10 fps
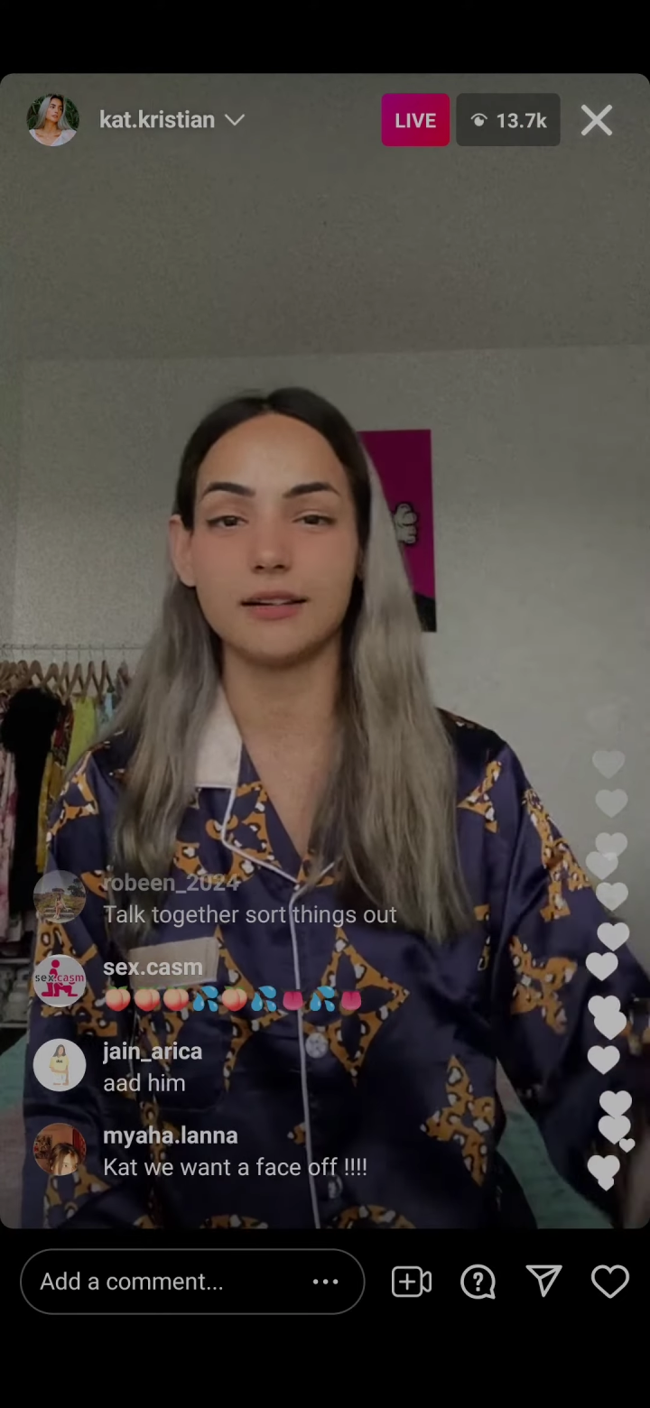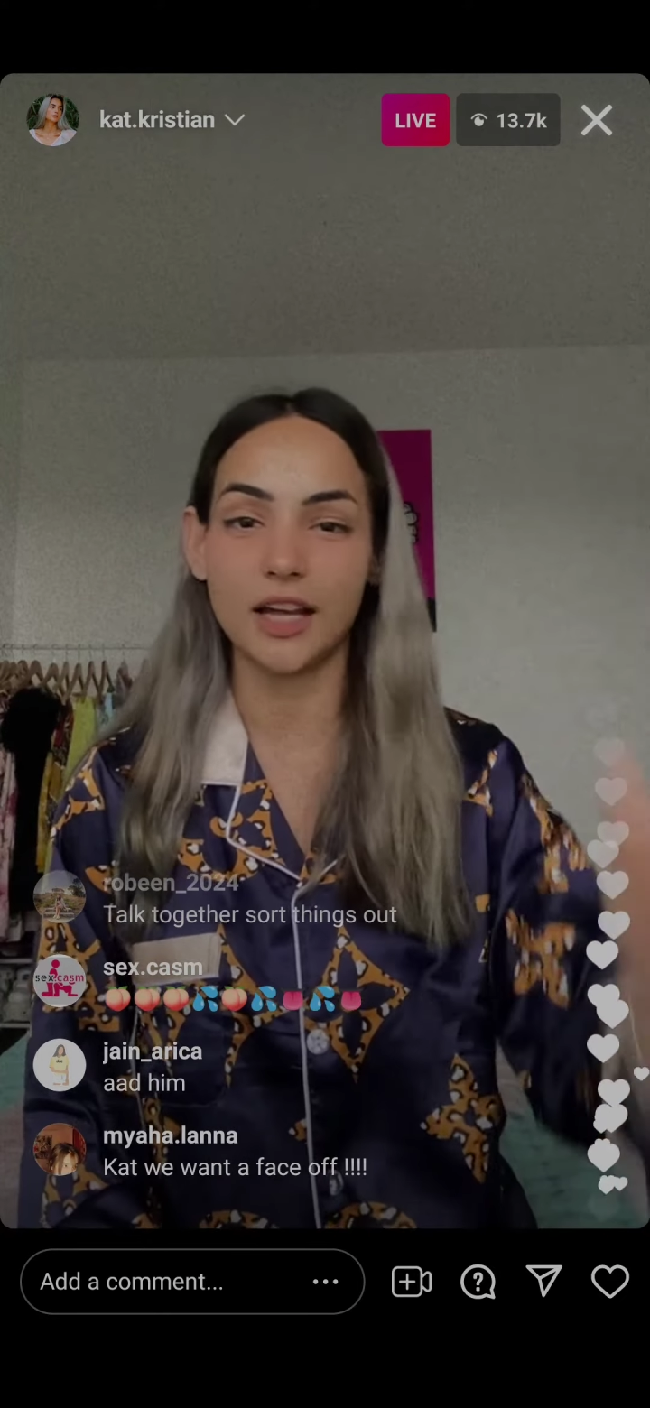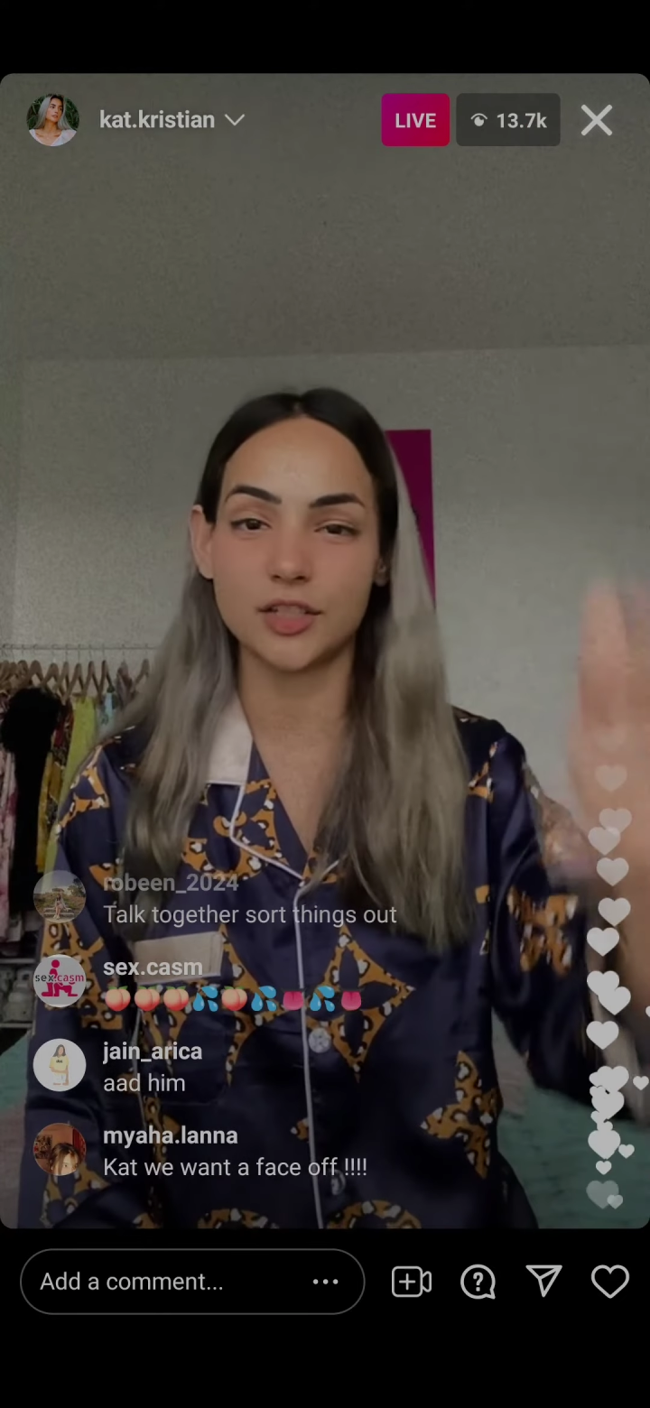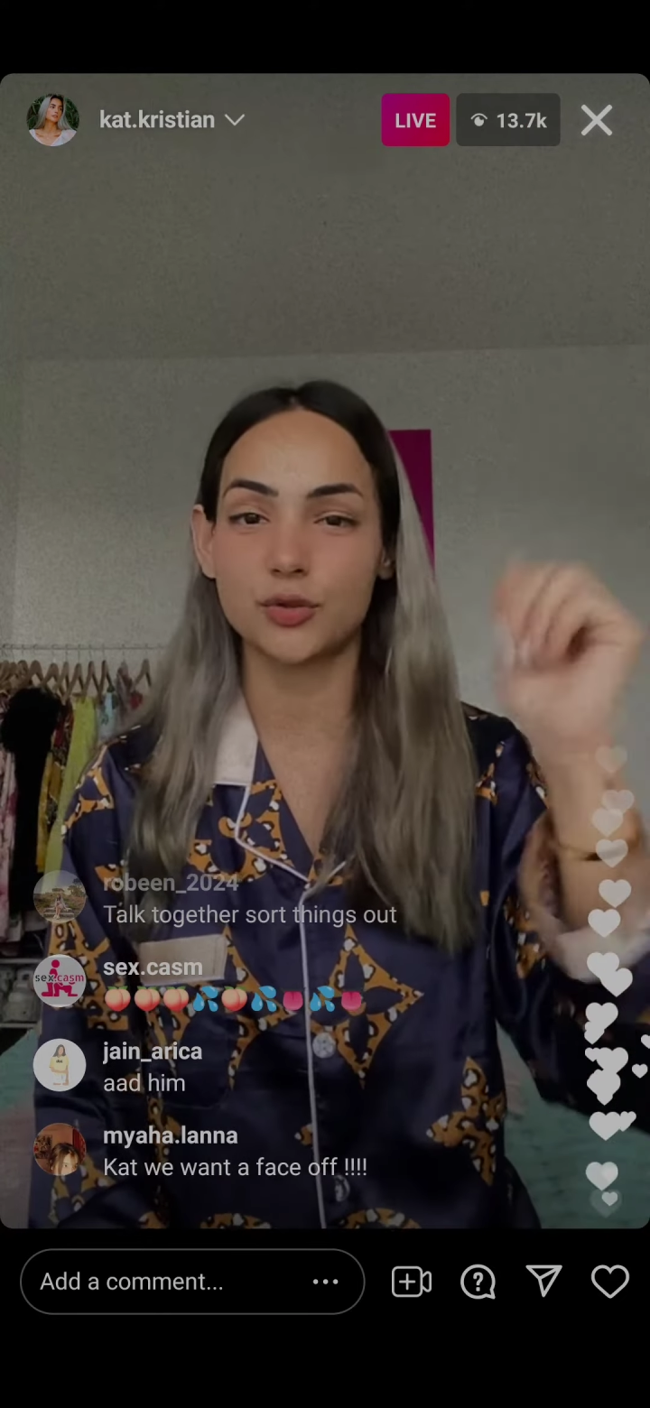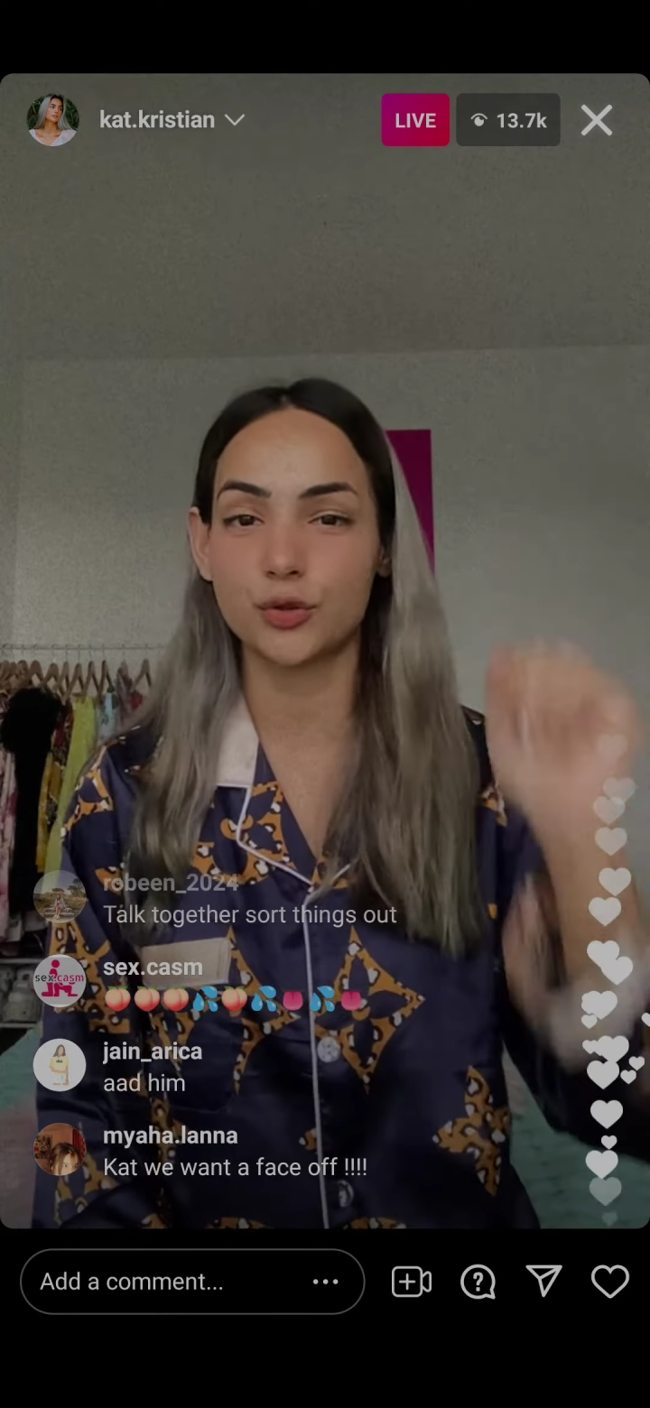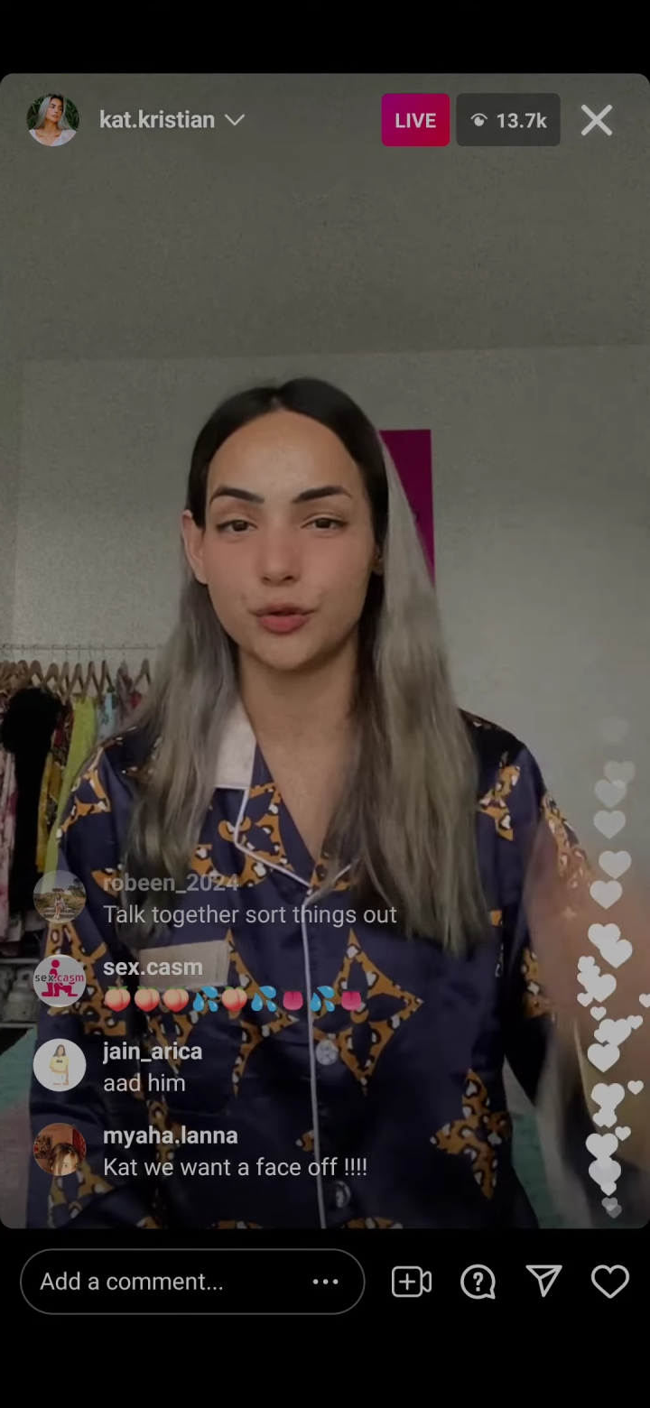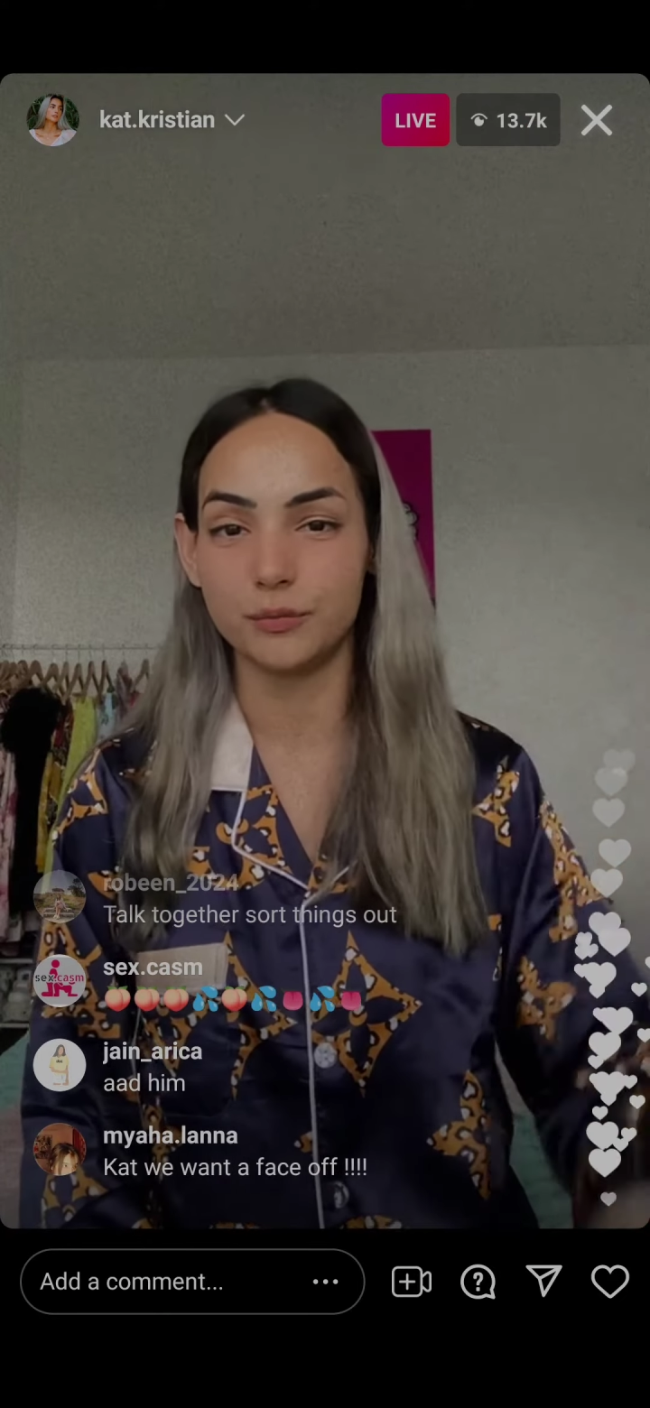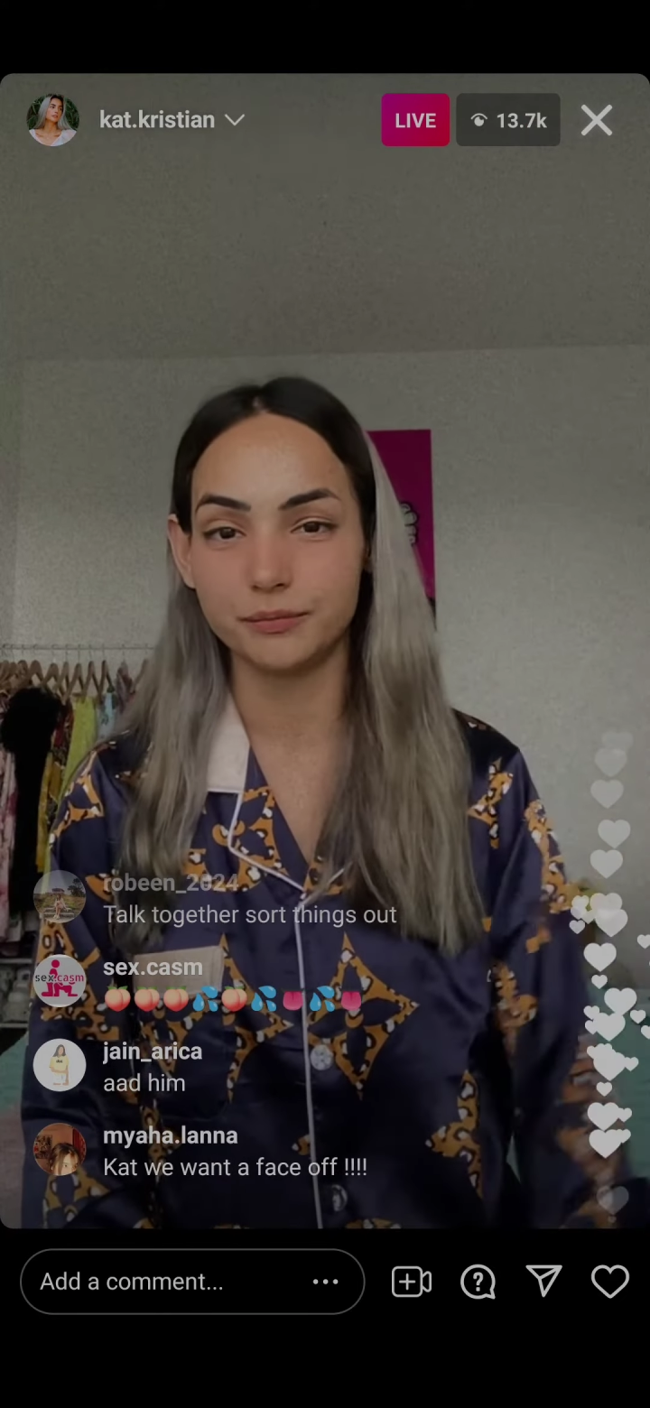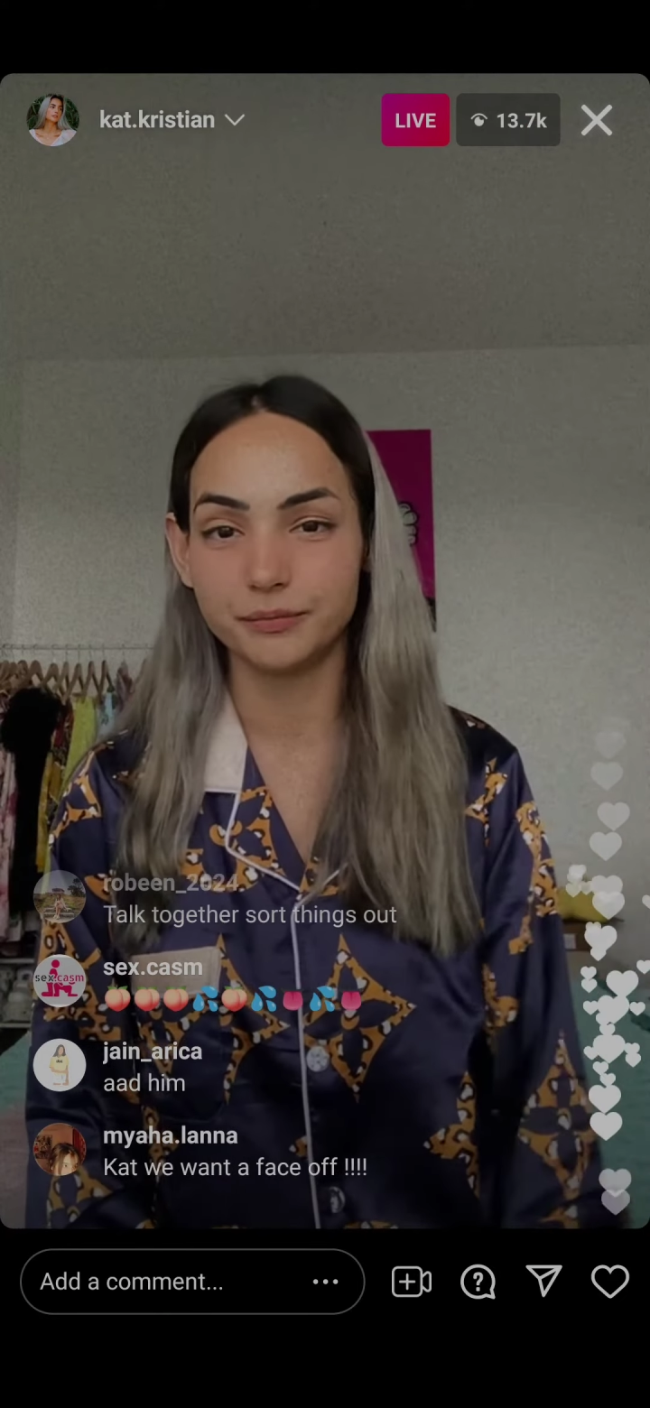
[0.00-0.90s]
it's true